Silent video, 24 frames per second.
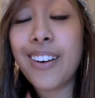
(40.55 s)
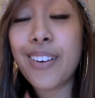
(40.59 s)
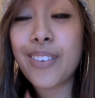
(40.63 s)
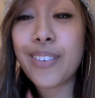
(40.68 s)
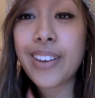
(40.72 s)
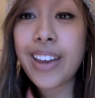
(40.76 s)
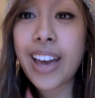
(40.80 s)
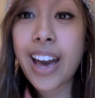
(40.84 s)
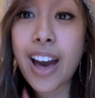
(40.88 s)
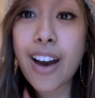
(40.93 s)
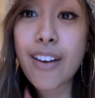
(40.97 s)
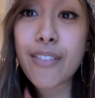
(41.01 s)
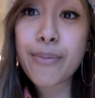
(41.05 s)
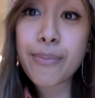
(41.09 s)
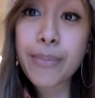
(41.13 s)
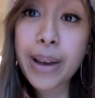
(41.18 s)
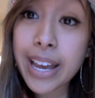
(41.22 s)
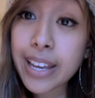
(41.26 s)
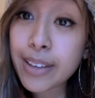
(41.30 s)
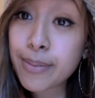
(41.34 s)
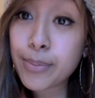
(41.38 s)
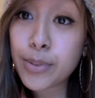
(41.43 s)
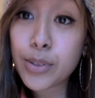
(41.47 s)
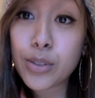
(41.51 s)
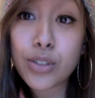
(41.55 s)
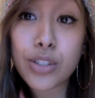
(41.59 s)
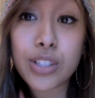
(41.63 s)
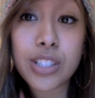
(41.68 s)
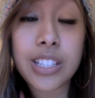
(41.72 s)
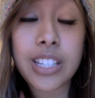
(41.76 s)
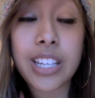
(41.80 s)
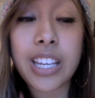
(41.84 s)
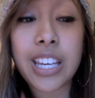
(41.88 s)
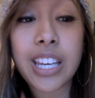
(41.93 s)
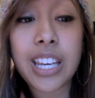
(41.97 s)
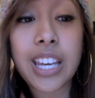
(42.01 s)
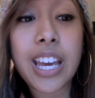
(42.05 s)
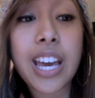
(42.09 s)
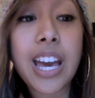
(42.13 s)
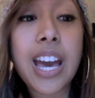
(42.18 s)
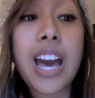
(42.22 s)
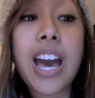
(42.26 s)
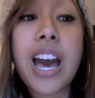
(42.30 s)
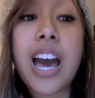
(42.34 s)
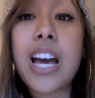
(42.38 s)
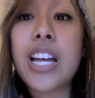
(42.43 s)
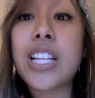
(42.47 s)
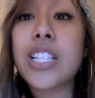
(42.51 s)
We have Mike Musni,
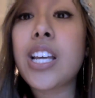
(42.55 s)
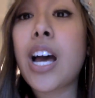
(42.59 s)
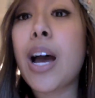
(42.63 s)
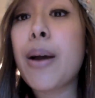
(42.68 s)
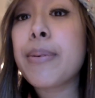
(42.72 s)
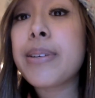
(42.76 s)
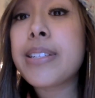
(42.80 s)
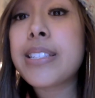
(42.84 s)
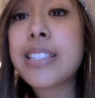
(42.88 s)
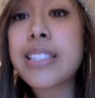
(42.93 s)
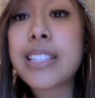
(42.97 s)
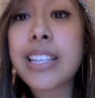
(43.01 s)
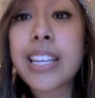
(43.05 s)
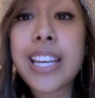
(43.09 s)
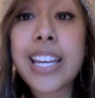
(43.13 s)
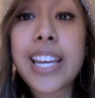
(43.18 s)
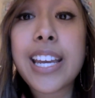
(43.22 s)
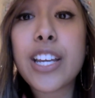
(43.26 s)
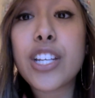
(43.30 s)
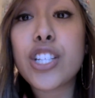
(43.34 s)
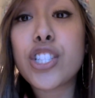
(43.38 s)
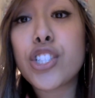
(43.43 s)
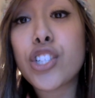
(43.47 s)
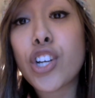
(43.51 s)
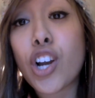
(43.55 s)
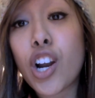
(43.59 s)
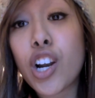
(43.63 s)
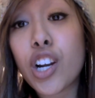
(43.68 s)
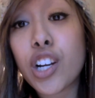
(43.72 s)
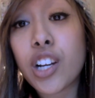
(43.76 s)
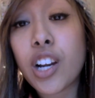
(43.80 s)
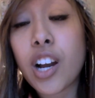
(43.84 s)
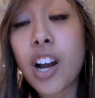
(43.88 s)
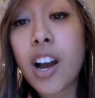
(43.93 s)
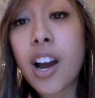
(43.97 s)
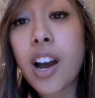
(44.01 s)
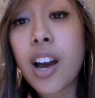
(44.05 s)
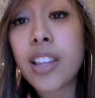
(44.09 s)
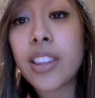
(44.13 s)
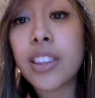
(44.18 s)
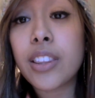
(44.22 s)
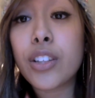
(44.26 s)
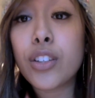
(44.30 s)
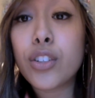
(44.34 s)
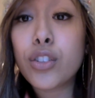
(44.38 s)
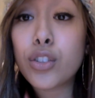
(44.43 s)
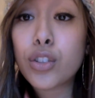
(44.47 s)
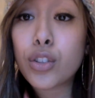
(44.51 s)
Tommy C,
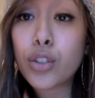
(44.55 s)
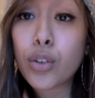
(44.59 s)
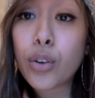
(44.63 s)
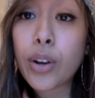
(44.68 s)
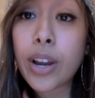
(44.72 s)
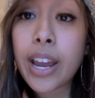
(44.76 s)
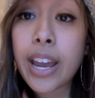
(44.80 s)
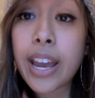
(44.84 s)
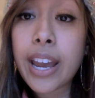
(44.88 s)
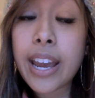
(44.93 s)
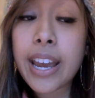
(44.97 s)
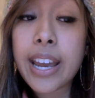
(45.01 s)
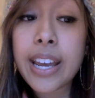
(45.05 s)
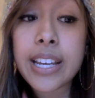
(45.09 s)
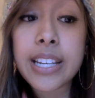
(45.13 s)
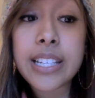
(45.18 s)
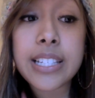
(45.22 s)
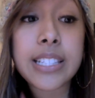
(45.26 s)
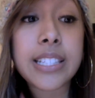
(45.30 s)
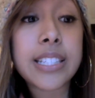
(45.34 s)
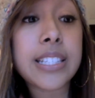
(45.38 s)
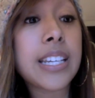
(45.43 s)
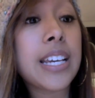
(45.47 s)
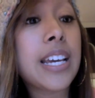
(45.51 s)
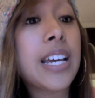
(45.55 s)
Jargon, Lil Craze,